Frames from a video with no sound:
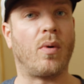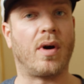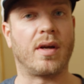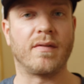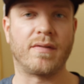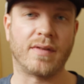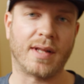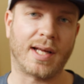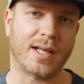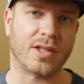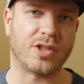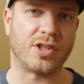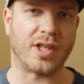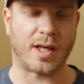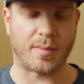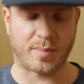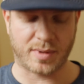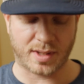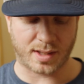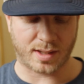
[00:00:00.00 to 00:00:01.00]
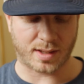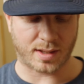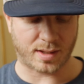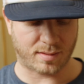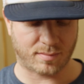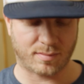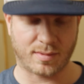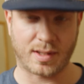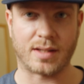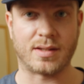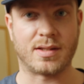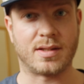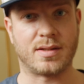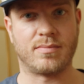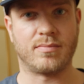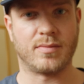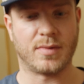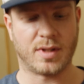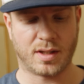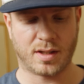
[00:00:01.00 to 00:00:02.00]
one fly shop
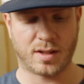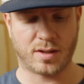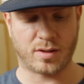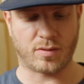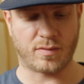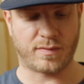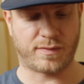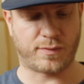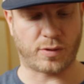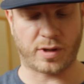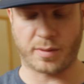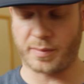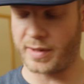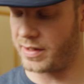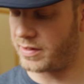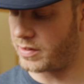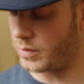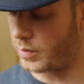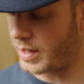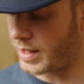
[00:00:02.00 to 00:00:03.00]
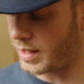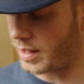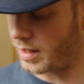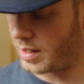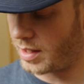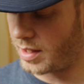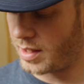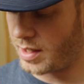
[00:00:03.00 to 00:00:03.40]
that's 40 minutes away,